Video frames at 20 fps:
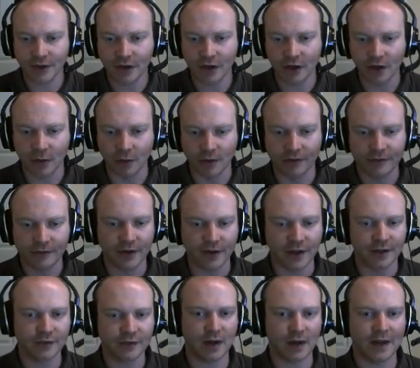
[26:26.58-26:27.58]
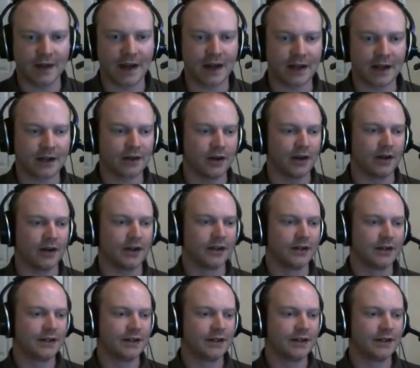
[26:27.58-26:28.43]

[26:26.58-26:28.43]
coal one first. Why the heck not?